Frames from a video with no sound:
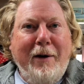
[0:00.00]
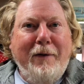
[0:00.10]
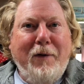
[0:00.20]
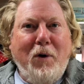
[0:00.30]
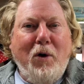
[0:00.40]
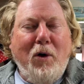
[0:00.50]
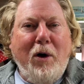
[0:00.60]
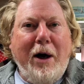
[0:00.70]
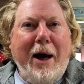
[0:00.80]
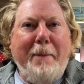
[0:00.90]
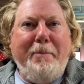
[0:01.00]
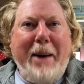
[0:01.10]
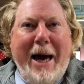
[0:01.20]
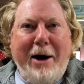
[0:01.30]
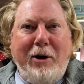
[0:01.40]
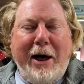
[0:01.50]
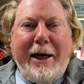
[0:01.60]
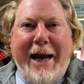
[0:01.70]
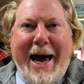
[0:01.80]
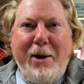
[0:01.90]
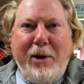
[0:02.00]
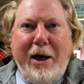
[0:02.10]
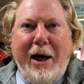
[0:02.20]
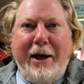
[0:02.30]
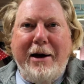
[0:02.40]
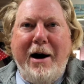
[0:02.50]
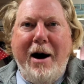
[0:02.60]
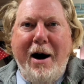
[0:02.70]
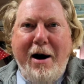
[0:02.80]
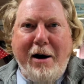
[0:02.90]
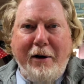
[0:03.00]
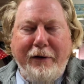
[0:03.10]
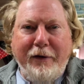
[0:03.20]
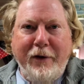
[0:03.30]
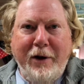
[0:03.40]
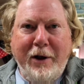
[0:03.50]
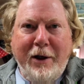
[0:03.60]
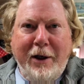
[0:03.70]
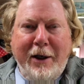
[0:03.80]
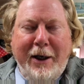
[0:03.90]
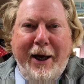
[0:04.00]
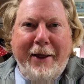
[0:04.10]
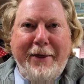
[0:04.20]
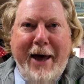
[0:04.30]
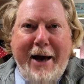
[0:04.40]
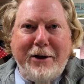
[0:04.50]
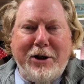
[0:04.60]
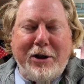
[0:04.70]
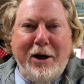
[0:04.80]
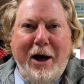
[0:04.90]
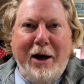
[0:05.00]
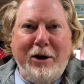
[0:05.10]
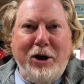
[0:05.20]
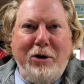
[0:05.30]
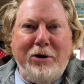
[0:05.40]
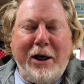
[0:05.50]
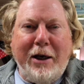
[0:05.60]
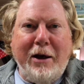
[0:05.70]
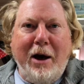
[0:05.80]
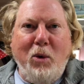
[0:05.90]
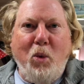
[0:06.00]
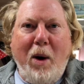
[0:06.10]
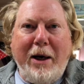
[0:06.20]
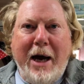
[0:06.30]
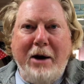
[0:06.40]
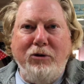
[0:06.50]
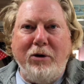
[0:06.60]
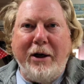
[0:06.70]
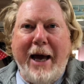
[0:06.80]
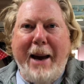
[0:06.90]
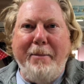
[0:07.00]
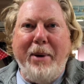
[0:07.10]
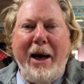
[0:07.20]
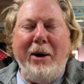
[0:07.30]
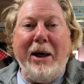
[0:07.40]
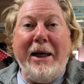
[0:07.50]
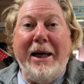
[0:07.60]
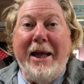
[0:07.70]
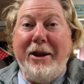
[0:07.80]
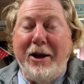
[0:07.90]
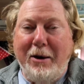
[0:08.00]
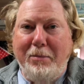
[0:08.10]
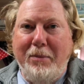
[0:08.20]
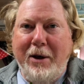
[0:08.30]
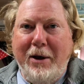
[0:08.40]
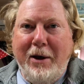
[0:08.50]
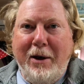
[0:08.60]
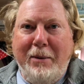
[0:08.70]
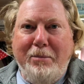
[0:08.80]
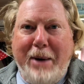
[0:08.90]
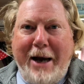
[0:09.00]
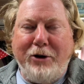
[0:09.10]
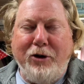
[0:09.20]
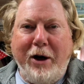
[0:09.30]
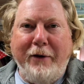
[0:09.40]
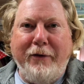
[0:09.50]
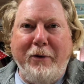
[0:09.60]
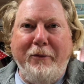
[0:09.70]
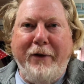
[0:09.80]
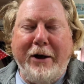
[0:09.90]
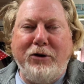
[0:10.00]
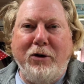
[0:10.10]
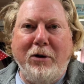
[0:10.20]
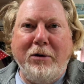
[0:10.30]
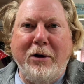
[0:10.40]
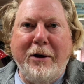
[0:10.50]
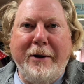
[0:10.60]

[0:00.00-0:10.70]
for about an hour and a half. And that's using a 100 amp hour lithium battery from Victron.